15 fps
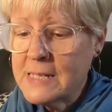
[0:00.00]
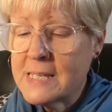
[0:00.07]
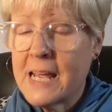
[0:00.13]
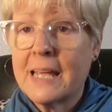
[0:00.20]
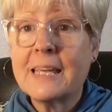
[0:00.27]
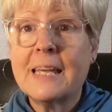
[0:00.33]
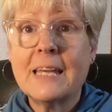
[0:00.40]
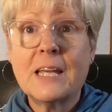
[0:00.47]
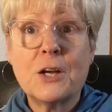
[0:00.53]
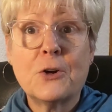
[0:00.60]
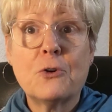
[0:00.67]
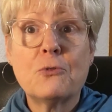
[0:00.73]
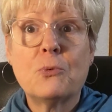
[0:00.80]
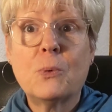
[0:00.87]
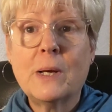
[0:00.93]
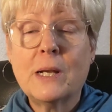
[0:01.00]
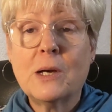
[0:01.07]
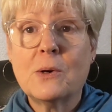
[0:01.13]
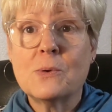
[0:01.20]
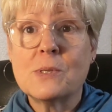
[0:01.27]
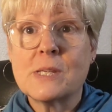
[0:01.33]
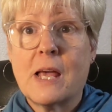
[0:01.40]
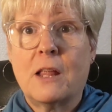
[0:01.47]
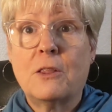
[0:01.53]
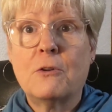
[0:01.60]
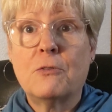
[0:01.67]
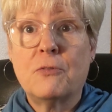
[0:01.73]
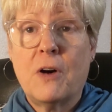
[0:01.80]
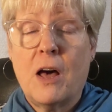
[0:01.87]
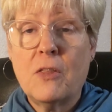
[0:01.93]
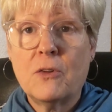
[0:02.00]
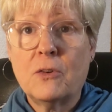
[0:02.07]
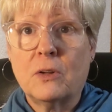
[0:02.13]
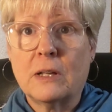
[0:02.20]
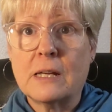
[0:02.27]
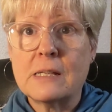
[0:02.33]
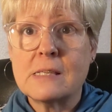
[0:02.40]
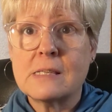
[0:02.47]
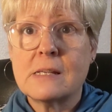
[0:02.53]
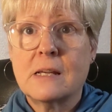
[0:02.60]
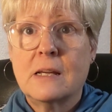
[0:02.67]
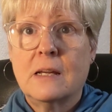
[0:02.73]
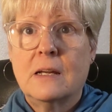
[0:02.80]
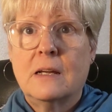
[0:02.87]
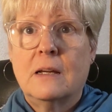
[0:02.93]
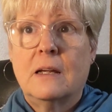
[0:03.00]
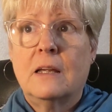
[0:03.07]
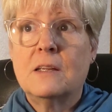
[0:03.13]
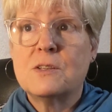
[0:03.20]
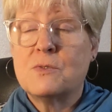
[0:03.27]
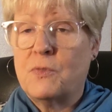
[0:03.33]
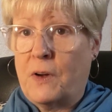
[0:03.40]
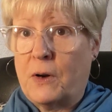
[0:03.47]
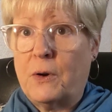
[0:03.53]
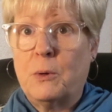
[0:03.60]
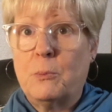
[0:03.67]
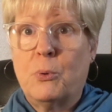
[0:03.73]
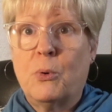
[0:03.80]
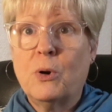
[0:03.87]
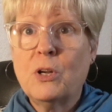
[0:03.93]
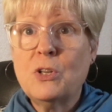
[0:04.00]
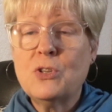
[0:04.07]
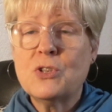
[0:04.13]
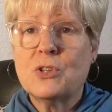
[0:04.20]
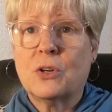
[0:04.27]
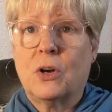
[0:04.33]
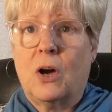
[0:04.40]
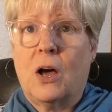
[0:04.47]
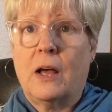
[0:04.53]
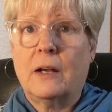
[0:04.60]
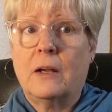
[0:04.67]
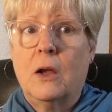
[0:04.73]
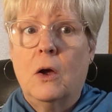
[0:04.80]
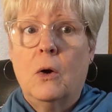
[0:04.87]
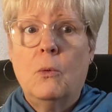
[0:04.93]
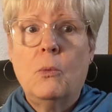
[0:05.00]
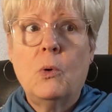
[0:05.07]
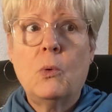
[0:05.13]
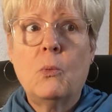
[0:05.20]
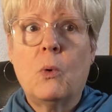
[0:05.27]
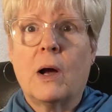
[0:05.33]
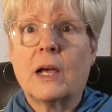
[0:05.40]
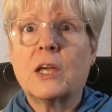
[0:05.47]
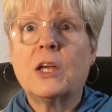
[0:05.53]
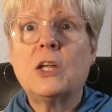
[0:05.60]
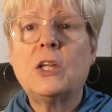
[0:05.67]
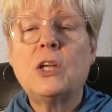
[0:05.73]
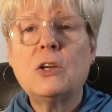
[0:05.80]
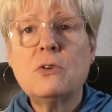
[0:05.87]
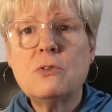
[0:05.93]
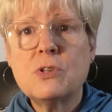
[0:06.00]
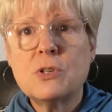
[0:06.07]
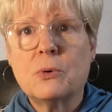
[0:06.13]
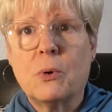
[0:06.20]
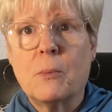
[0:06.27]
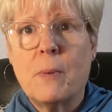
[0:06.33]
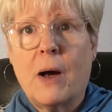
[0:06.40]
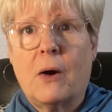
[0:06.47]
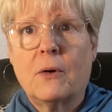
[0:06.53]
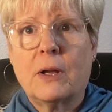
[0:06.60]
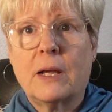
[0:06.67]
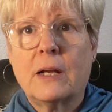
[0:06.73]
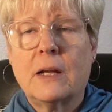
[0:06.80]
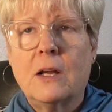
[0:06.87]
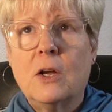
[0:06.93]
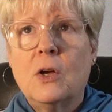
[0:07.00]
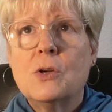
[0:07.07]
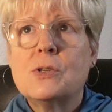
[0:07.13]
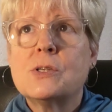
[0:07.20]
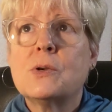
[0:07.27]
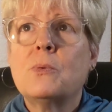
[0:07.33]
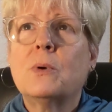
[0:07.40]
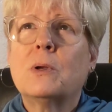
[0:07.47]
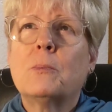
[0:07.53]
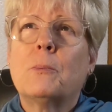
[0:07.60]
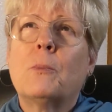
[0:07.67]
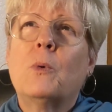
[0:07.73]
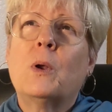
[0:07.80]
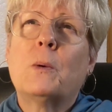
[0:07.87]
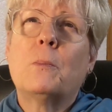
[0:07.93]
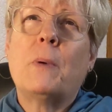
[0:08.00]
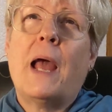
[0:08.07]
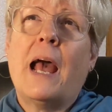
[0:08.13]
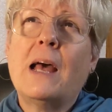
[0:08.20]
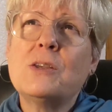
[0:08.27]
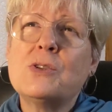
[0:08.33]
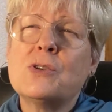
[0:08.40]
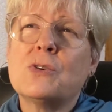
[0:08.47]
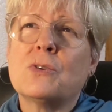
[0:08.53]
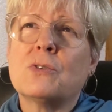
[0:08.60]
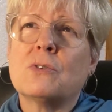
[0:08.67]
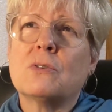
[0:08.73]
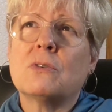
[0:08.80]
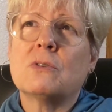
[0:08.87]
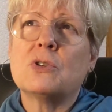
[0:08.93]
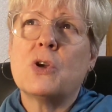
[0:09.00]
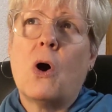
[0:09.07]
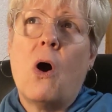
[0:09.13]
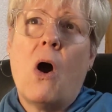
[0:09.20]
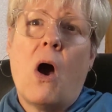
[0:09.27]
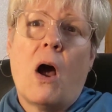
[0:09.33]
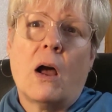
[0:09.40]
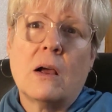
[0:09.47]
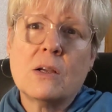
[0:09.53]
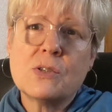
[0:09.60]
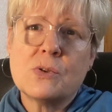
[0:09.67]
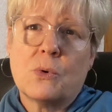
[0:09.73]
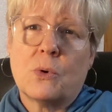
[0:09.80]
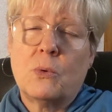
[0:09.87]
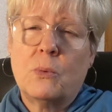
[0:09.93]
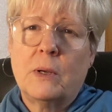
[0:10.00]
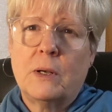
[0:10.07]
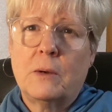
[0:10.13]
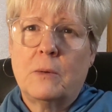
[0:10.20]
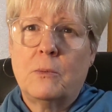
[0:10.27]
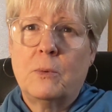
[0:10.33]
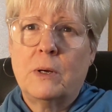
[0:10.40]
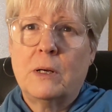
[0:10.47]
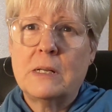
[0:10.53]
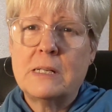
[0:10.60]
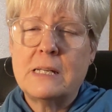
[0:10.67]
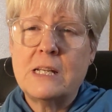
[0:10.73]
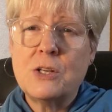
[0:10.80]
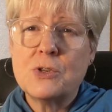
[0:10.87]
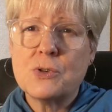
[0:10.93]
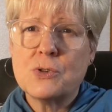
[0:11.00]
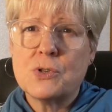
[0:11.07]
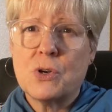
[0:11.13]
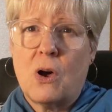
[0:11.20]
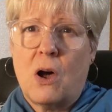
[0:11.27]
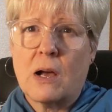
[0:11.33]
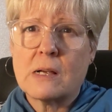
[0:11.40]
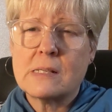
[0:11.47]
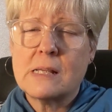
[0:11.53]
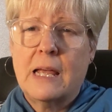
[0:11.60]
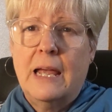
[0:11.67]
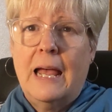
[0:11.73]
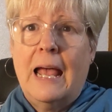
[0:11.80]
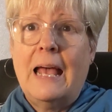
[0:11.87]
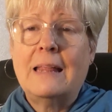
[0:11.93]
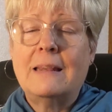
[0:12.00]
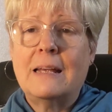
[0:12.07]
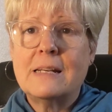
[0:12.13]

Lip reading: taking care of widows and the fatherless is very important to God. Well, what can you do about it? So when a pastor talks or when a teacher talks and